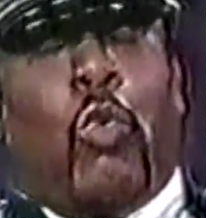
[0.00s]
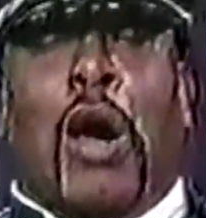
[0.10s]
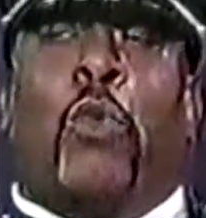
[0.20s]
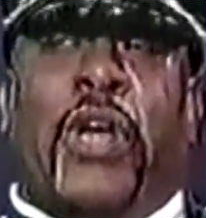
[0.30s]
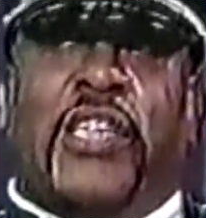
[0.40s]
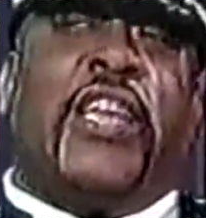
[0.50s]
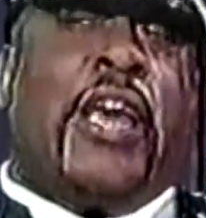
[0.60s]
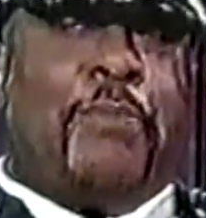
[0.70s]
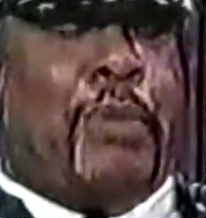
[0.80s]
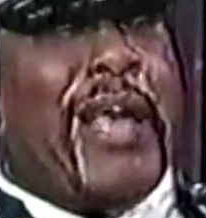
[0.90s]
what we
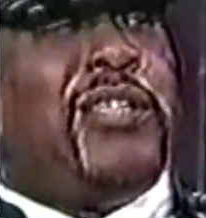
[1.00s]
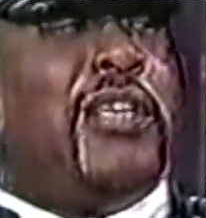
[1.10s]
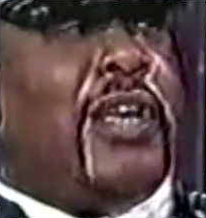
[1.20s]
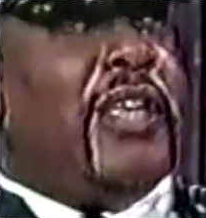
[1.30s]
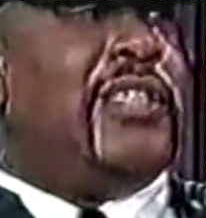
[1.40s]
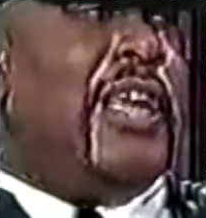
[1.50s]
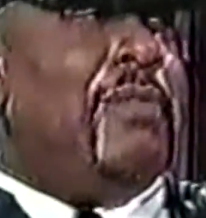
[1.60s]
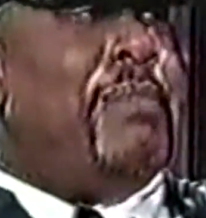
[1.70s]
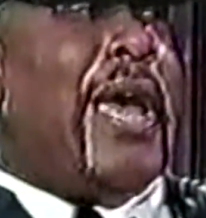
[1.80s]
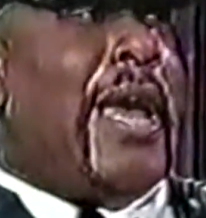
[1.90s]
did basically,
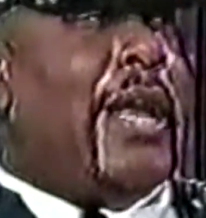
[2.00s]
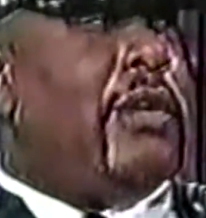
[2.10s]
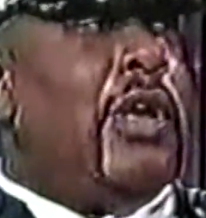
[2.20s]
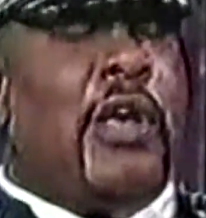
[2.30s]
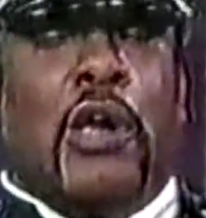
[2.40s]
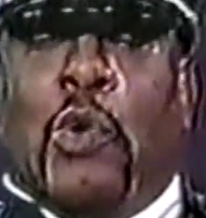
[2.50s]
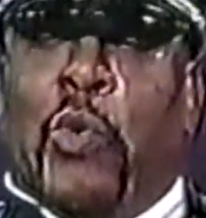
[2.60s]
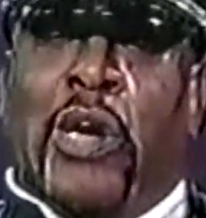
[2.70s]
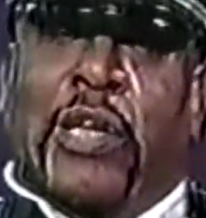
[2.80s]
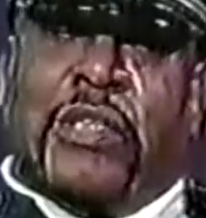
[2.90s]
Sinbad,
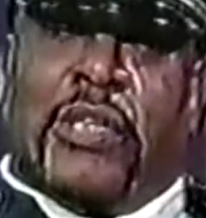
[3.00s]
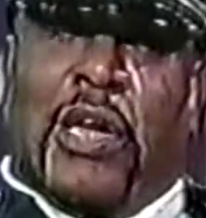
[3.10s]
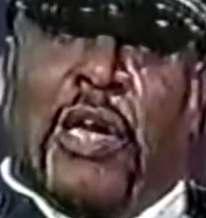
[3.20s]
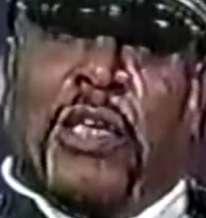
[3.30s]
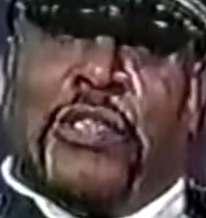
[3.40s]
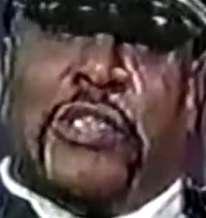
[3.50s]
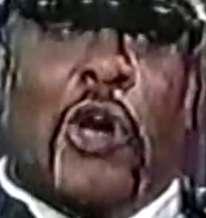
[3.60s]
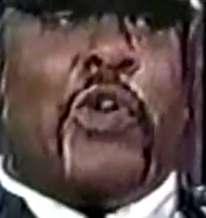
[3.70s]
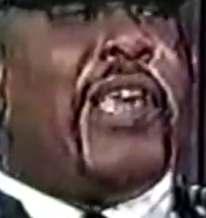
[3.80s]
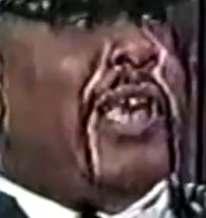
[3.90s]
was
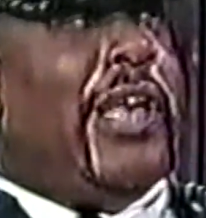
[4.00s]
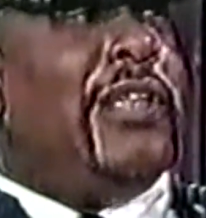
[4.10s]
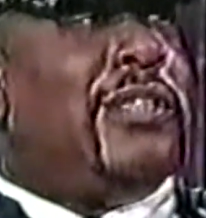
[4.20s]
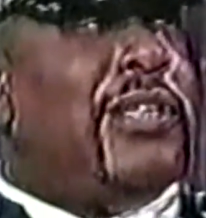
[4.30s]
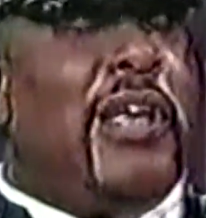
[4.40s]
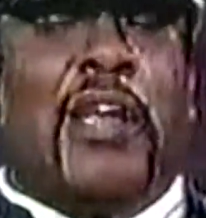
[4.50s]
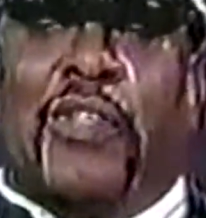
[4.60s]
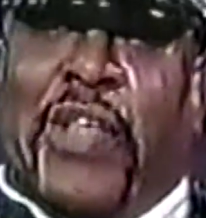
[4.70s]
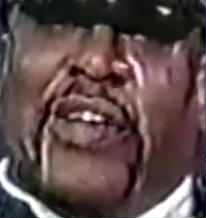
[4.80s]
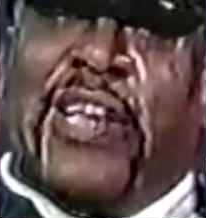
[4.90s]
show kids
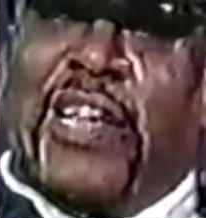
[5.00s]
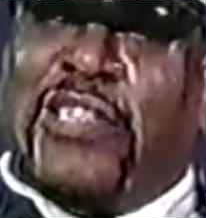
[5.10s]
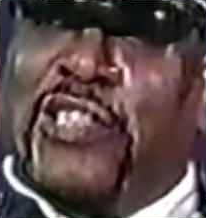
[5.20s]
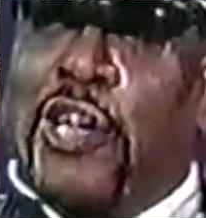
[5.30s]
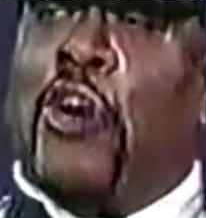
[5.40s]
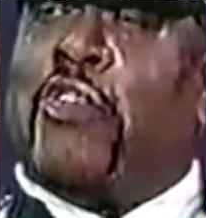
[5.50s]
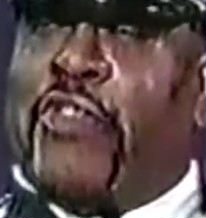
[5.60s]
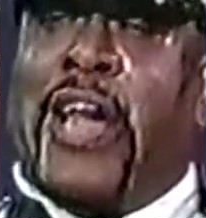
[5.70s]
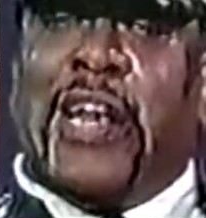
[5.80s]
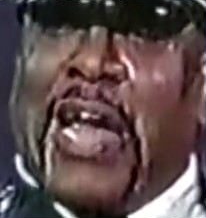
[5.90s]
that there's no
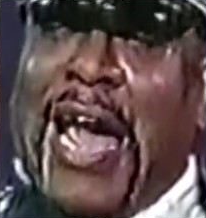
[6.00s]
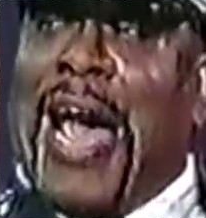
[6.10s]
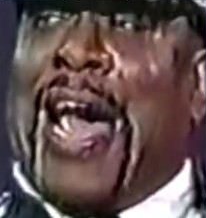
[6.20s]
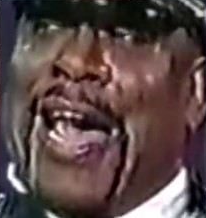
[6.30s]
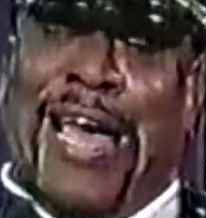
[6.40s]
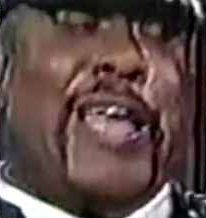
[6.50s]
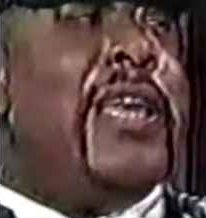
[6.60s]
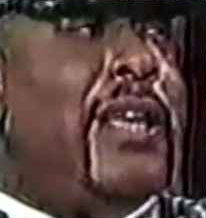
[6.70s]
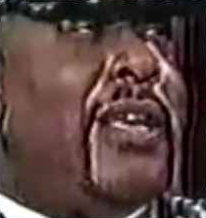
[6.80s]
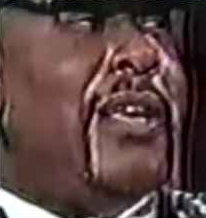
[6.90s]
greater high
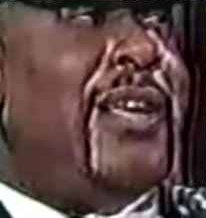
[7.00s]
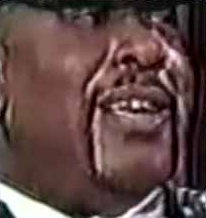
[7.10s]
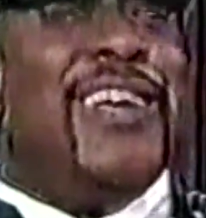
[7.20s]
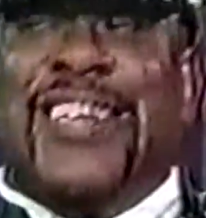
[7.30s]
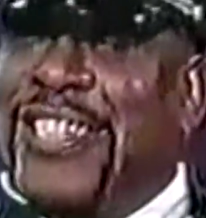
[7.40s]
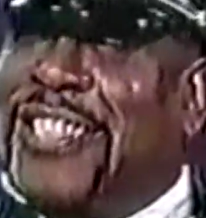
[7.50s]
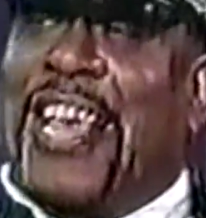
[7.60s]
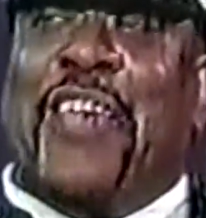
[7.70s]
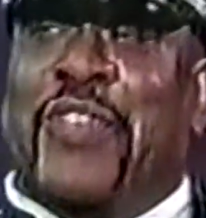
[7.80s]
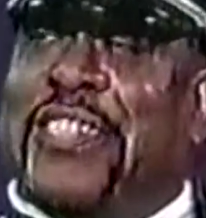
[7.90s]
than
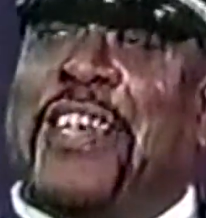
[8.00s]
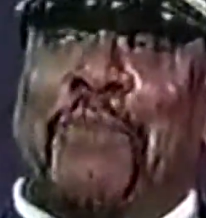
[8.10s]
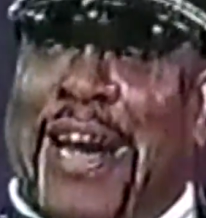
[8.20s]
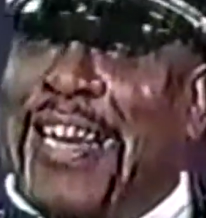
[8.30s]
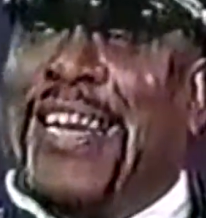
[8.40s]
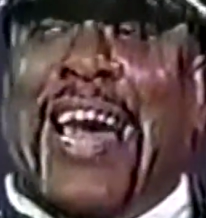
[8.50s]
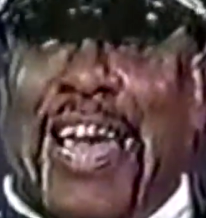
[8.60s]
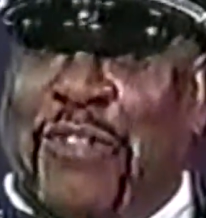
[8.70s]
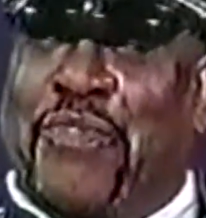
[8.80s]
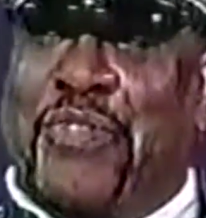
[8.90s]
saving somebody's
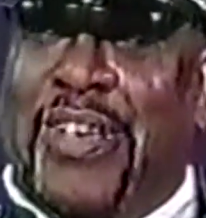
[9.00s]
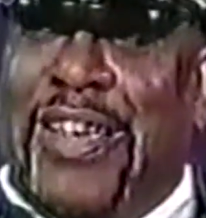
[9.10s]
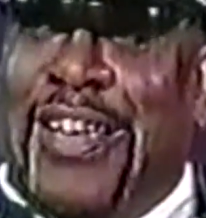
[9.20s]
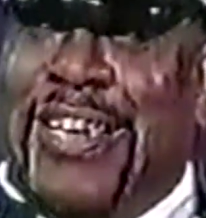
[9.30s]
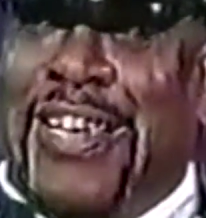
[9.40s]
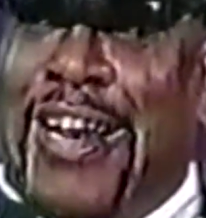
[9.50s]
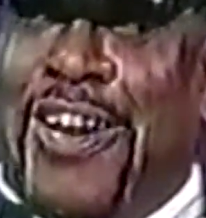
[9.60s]
life, you